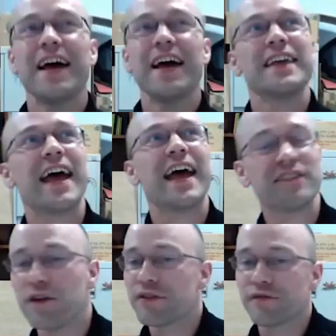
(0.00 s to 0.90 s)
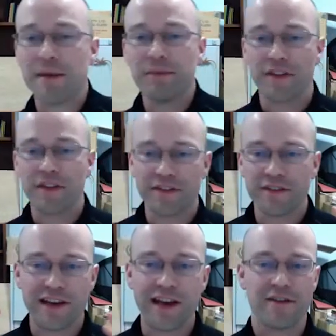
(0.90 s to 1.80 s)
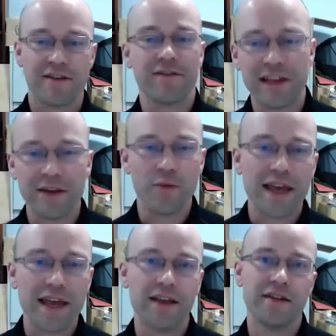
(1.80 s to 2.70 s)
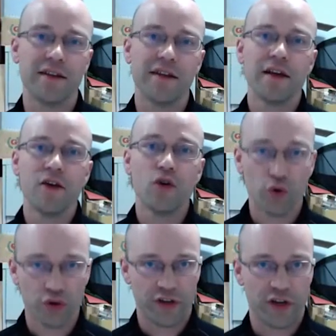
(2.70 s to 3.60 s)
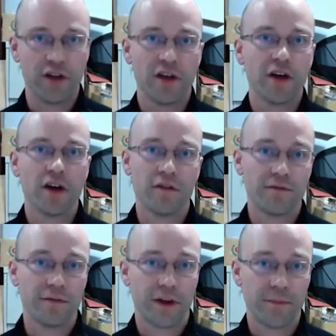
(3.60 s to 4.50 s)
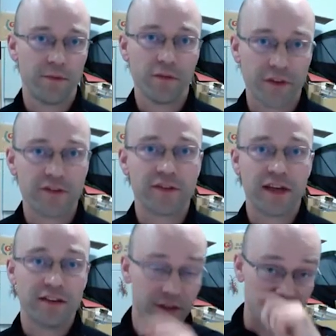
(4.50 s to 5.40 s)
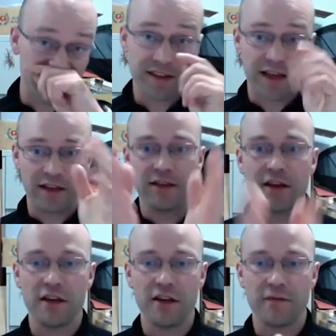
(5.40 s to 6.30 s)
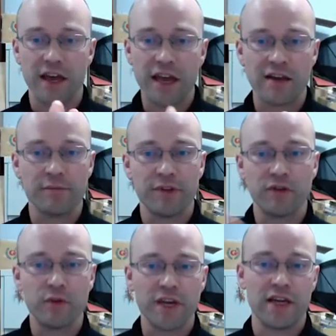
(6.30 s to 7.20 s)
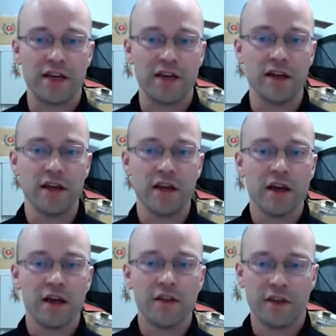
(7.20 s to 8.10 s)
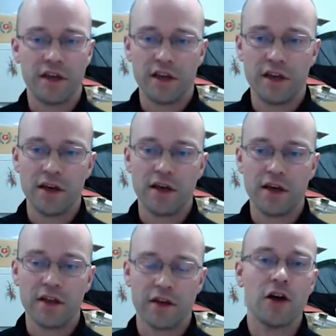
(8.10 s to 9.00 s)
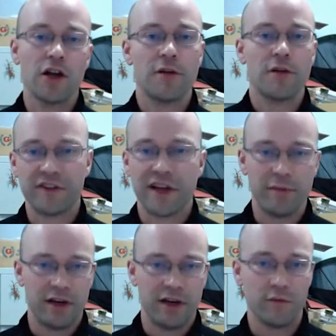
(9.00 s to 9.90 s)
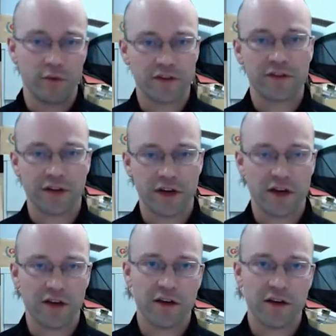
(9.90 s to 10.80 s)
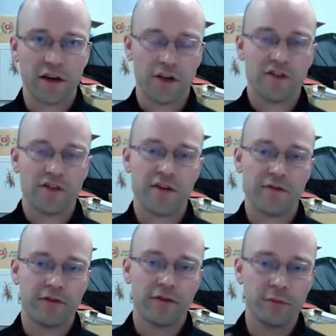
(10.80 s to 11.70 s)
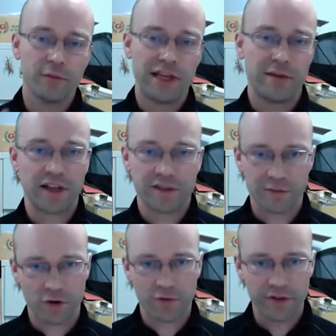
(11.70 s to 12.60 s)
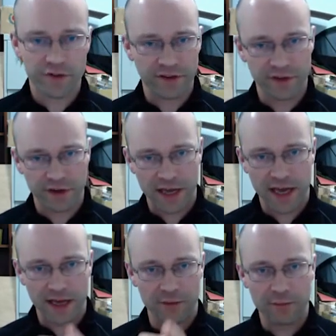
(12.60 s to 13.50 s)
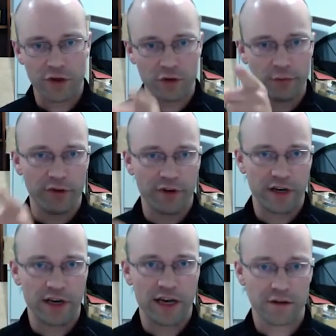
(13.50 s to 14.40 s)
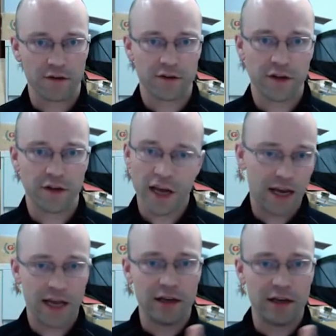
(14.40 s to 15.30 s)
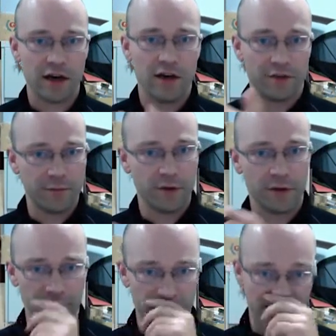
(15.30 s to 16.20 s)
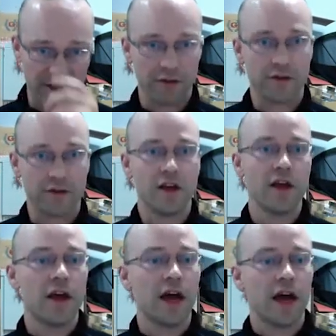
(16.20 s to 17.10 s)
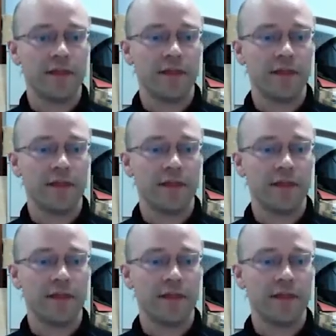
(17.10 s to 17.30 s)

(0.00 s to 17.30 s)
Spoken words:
Yeah, so thrips are this delightfully weird order of insects that sit kind of in between the holometabula on one side, which have complete metamorphosis in an egg and a pupa in an adult, an egg and larva, a pupa in an adult, and